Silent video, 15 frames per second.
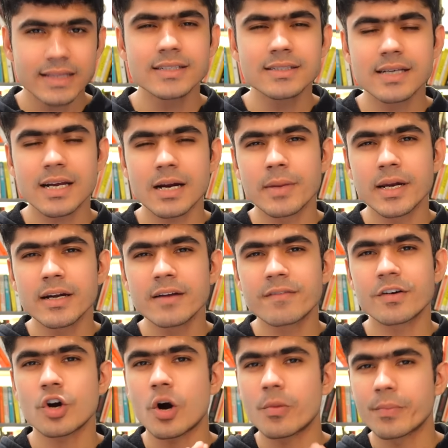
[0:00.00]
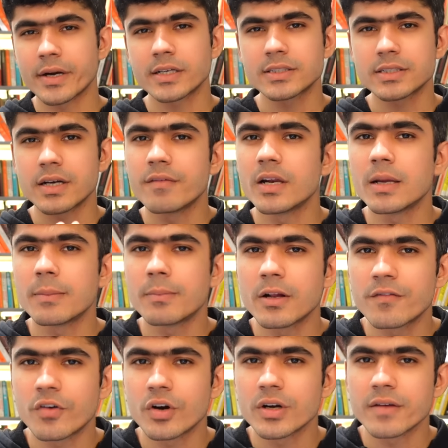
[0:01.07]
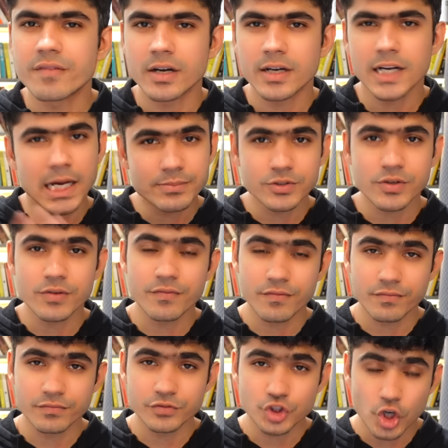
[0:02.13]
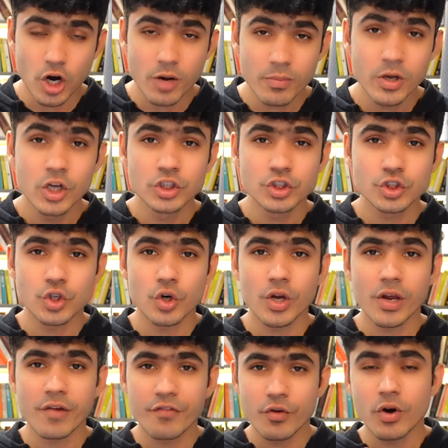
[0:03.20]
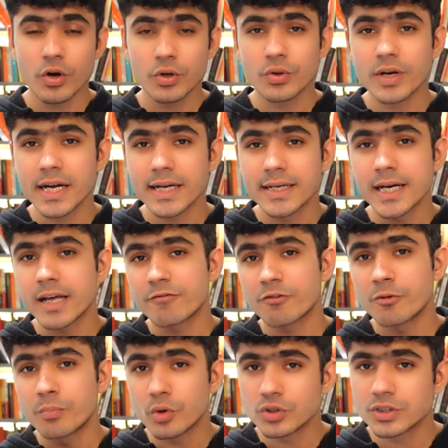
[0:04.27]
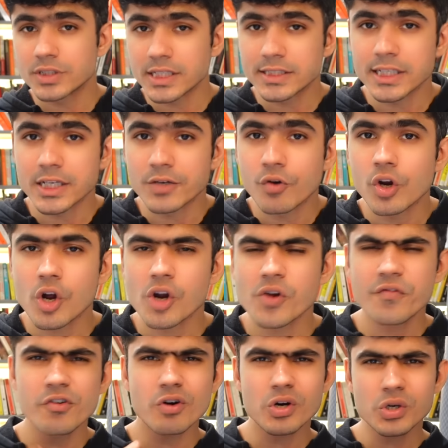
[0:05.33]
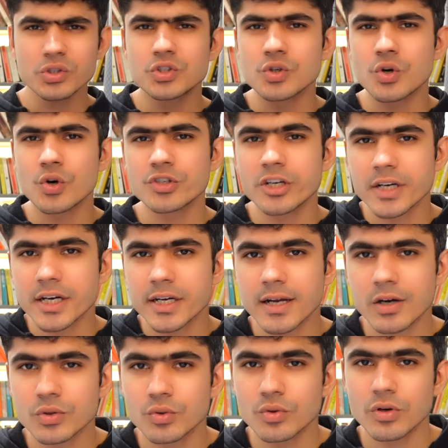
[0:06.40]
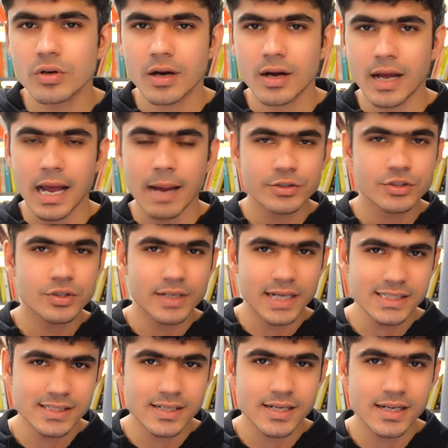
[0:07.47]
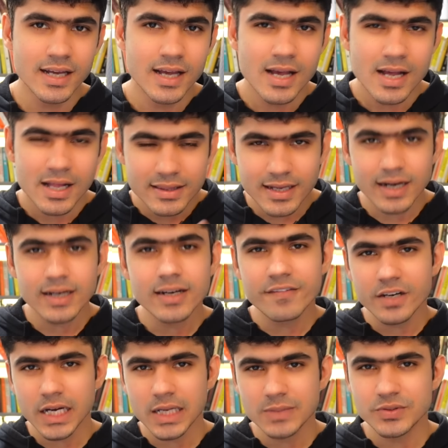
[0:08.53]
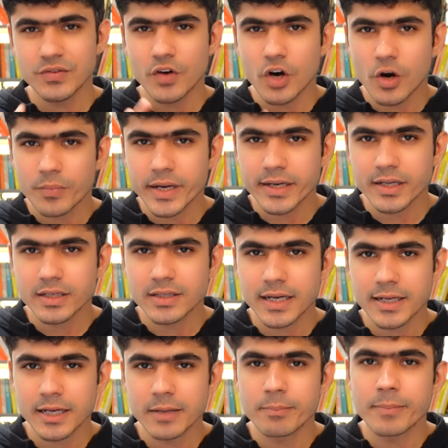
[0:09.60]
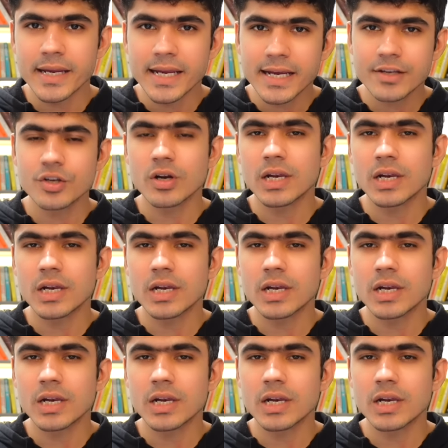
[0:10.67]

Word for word: this, there are many different operators available for different types of job. So if you want to read data from PostgreSQL or if you want to store your data to Amazon S3, there are different types of operators that can make your